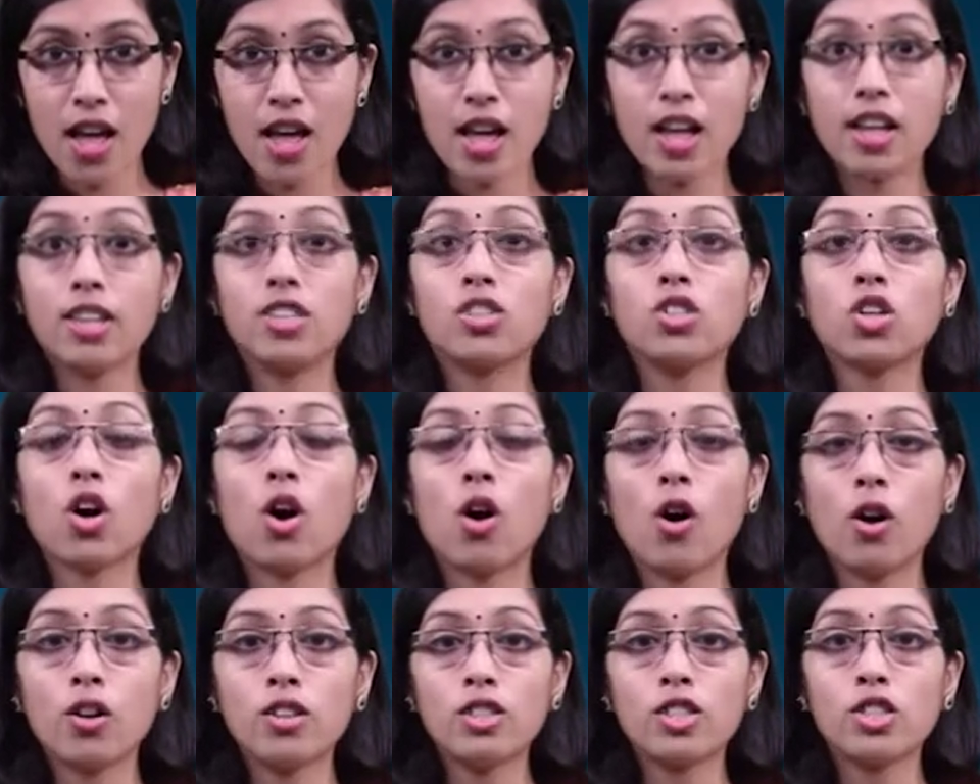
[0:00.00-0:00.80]
is
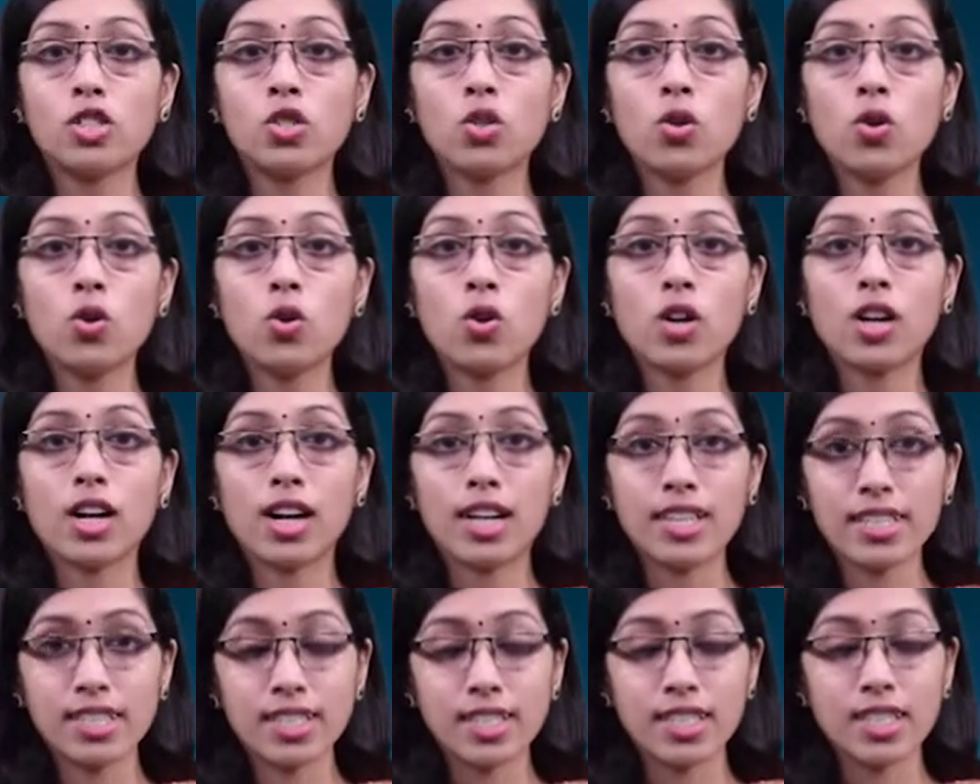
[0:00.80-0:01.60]
also
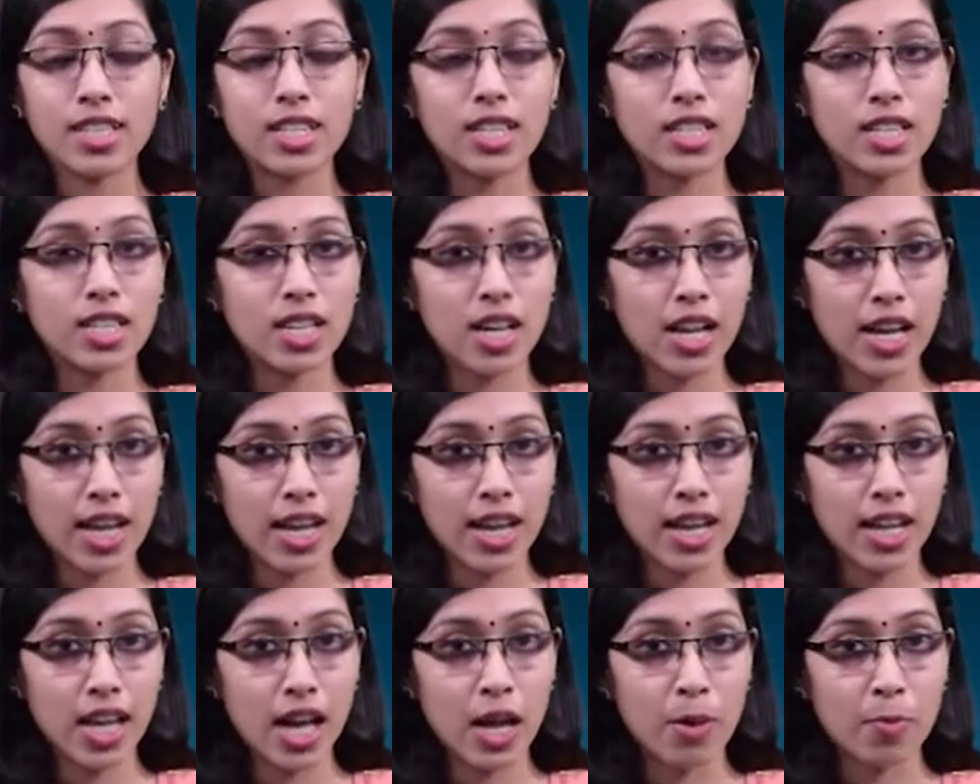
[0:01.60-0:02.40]
considered
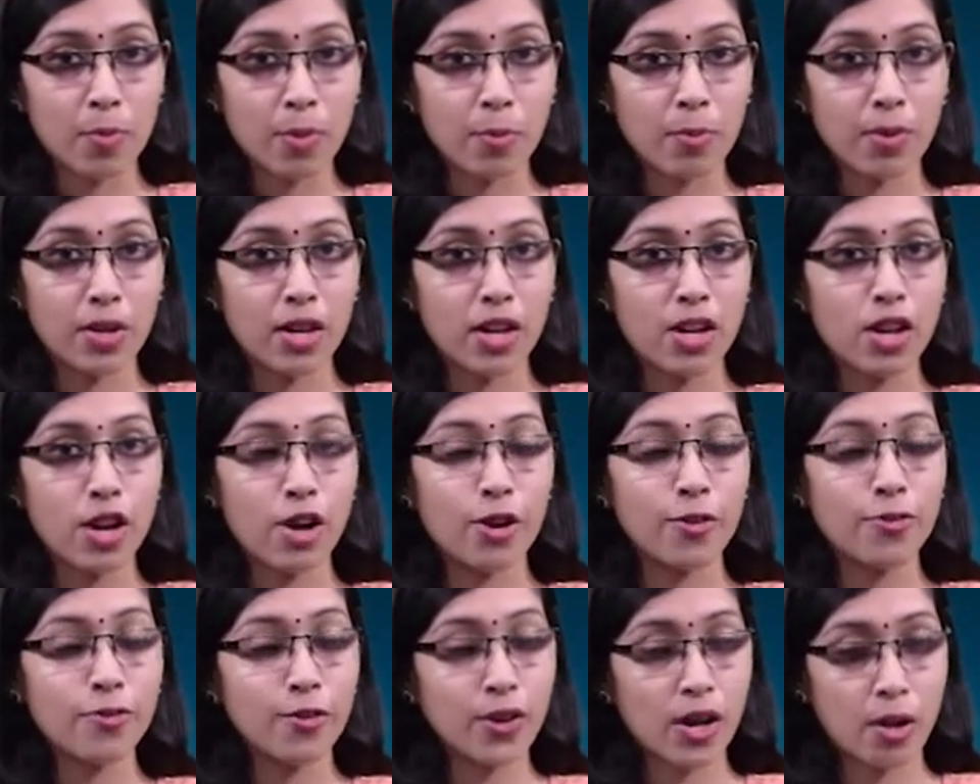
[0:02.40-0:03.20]
incapable
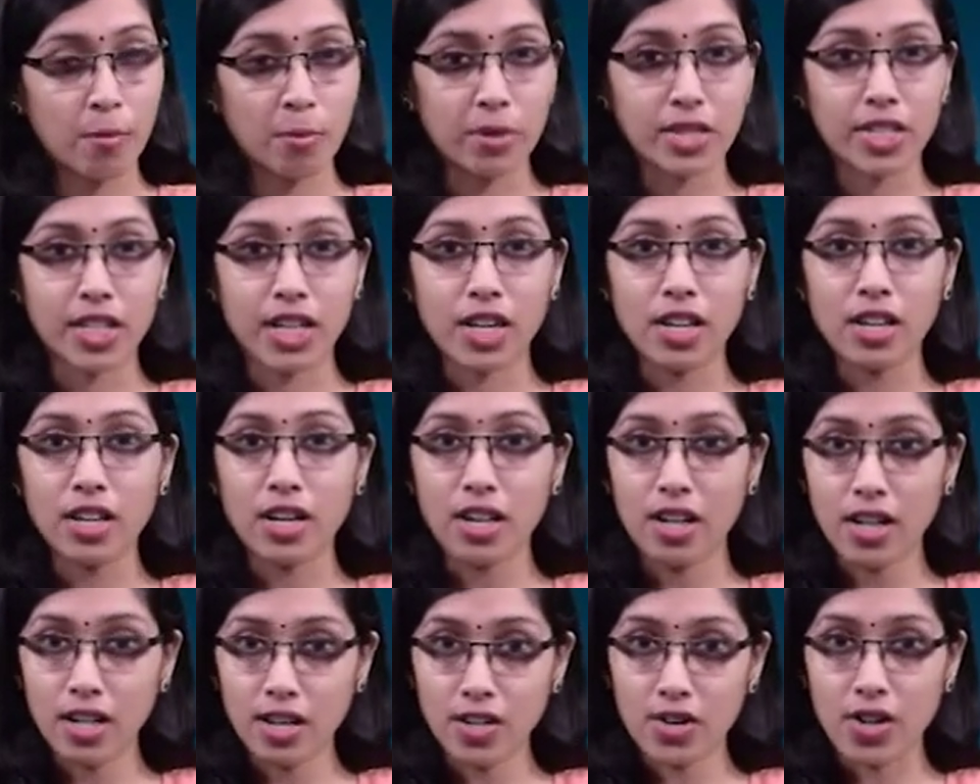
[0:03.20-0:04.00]
of committing
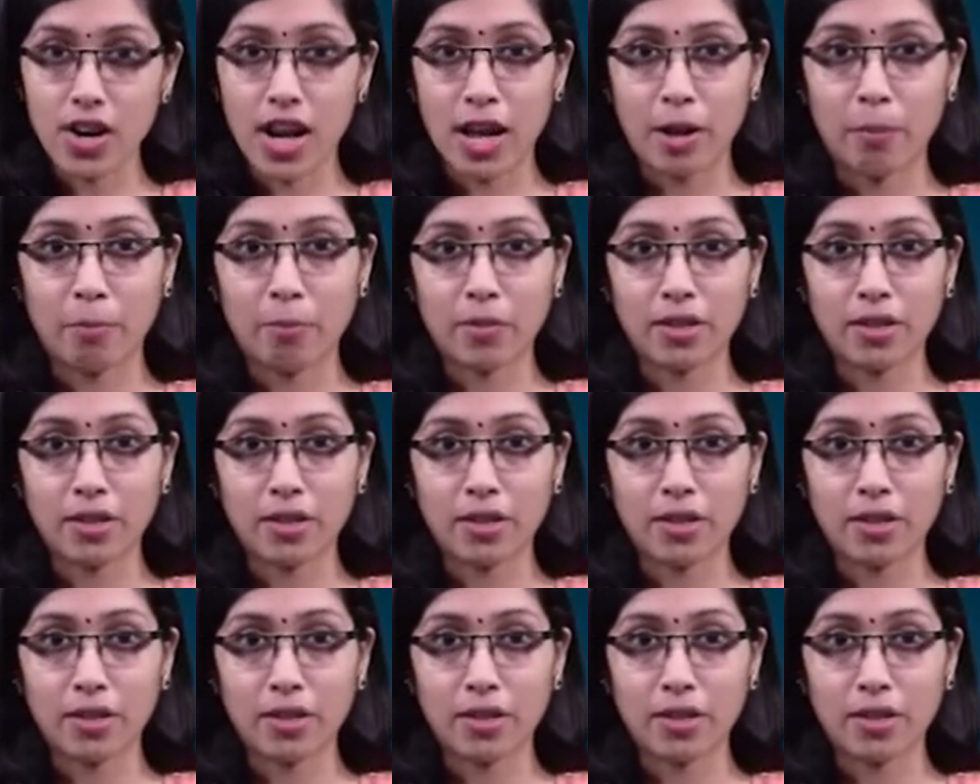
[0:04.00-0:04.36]
a crime.